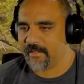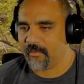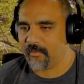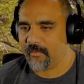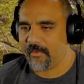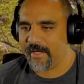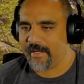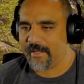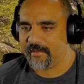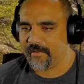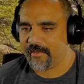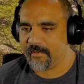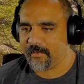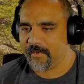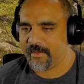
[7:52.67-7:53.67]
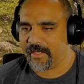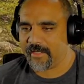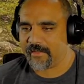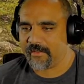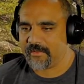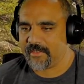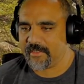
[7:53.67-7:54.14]
around where
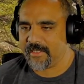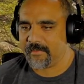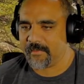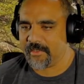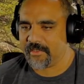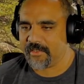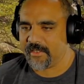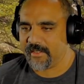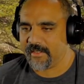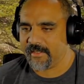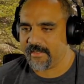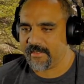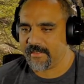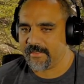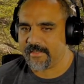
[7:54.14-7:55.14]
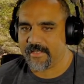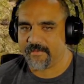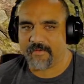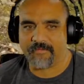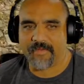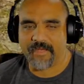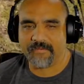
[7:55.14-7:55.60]
that ghost image is of
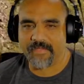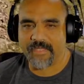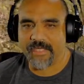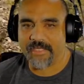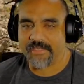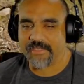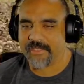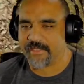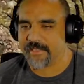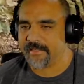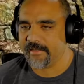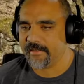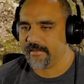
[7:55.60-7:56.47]
the foundation.